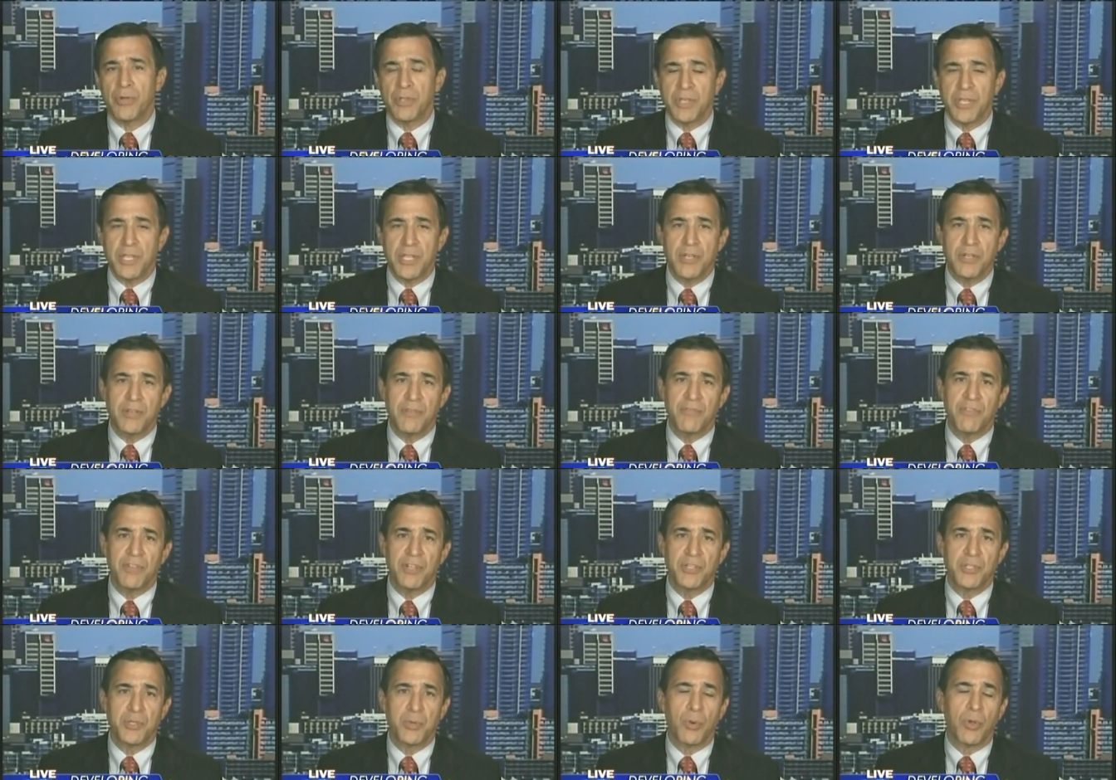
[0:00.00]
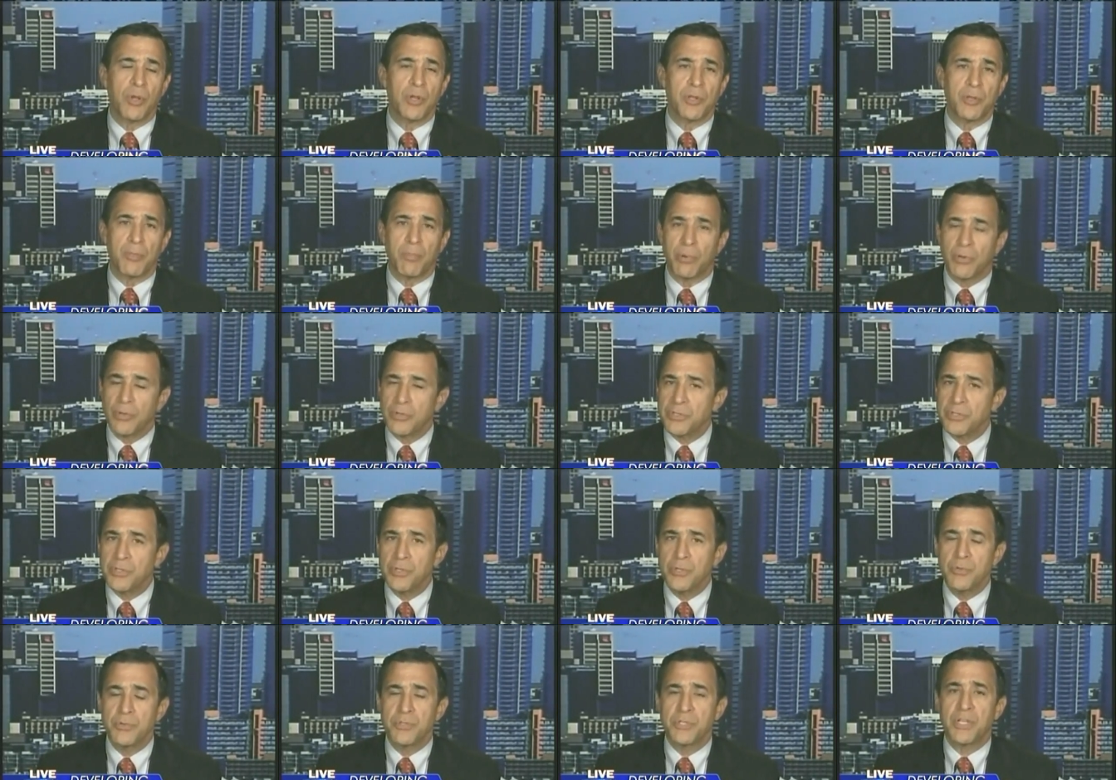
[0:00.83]
and the individual and the
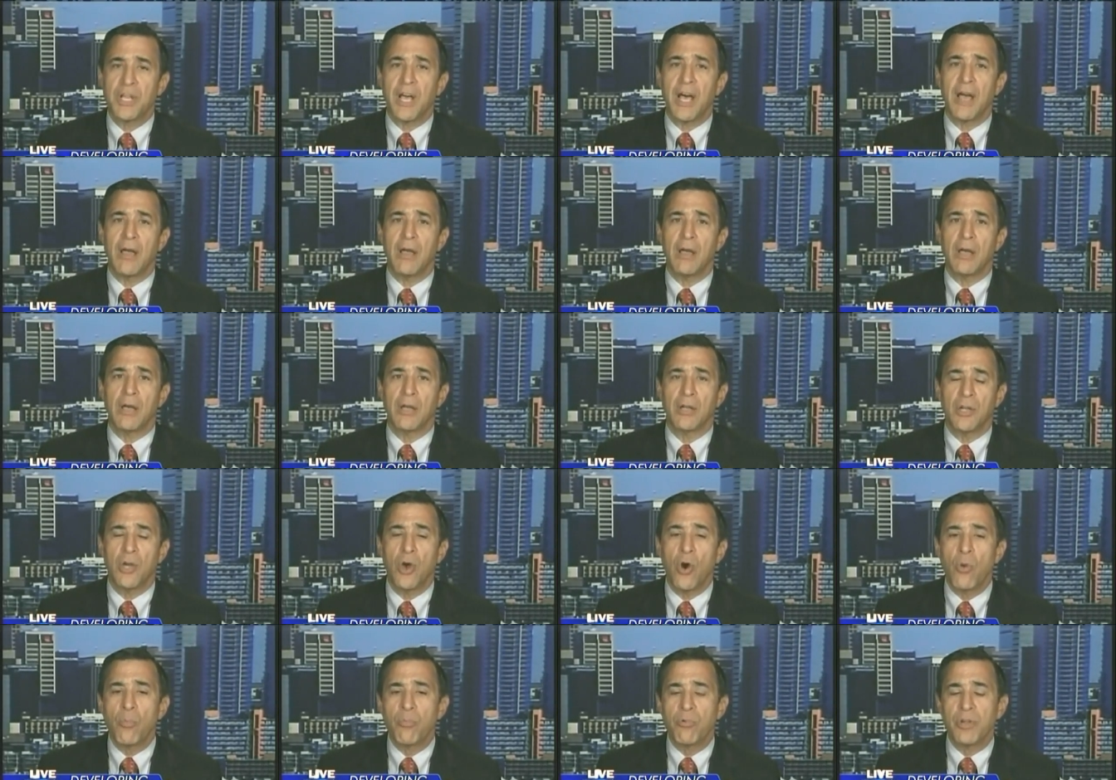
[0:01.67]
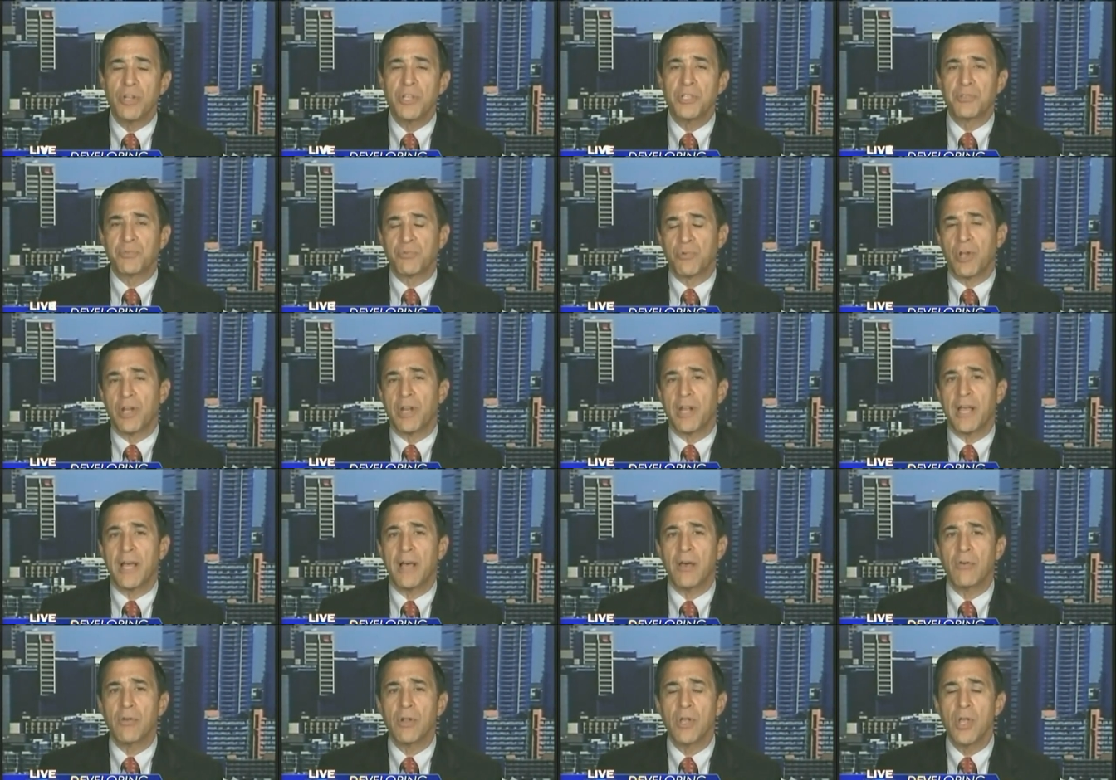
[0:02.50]
person whose COBRA has run
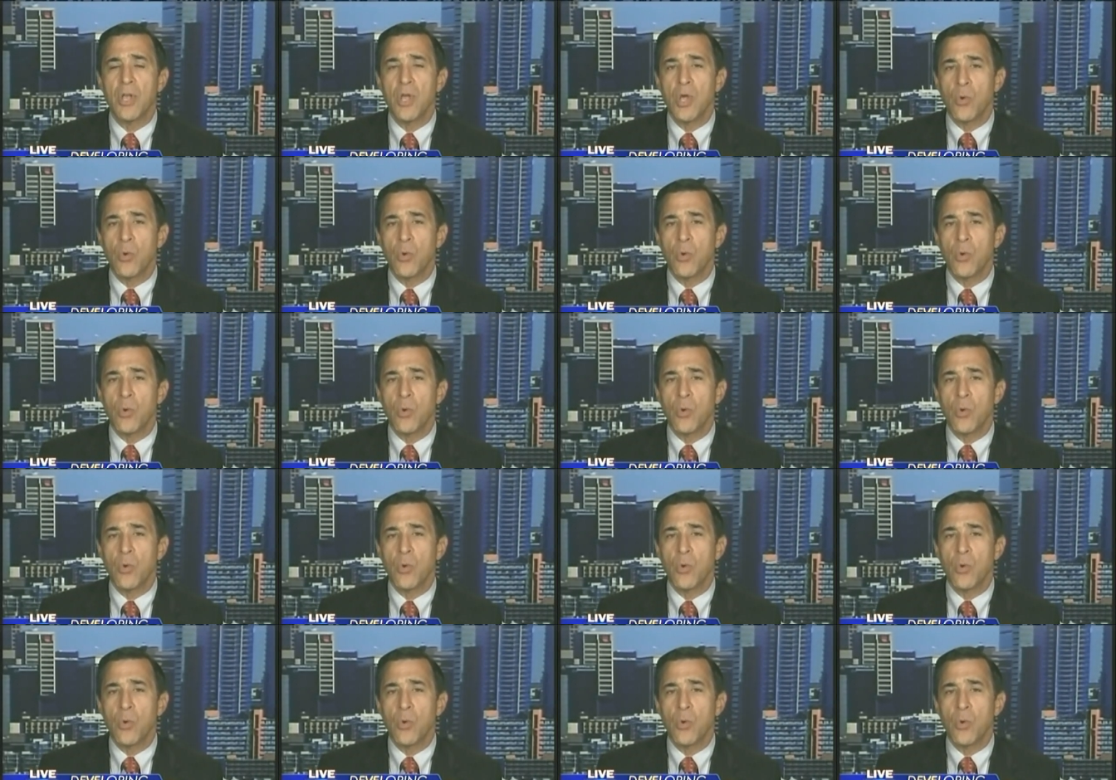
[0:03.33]
out